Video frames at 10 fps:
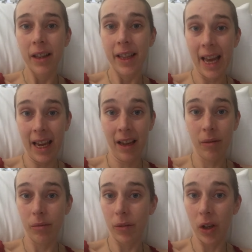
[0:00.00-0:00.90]

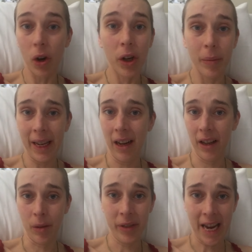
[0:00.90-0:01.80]
They look at me
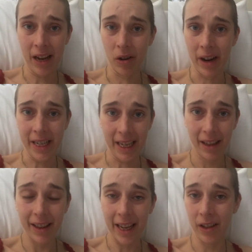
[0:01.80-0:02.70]
like I'm dead
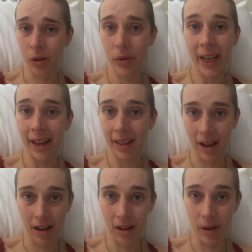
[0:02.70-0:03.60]
already. They don't think
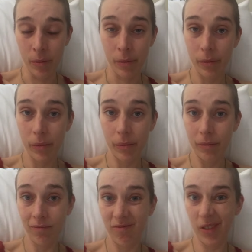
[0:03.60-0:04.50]
that I'm
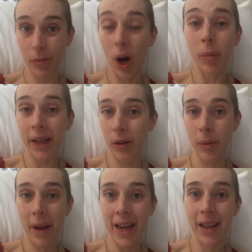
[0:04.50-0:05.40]
probably going
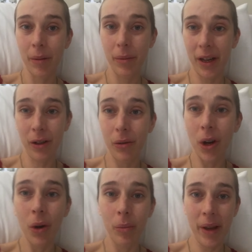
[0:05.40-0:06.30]
to make it. I don't
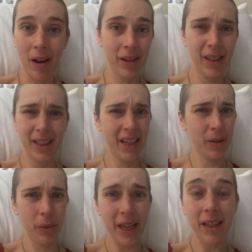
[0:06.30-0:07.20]
know beyond the
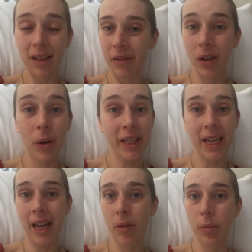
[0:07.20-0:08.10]
six weeks. I've no
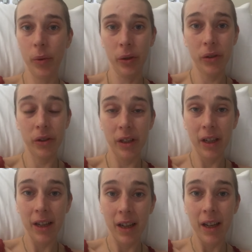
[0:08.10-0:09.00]
idea, but
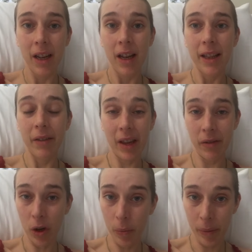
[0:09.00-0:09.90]
they've
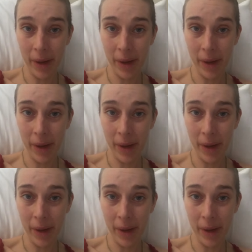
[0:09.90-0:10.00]
given up on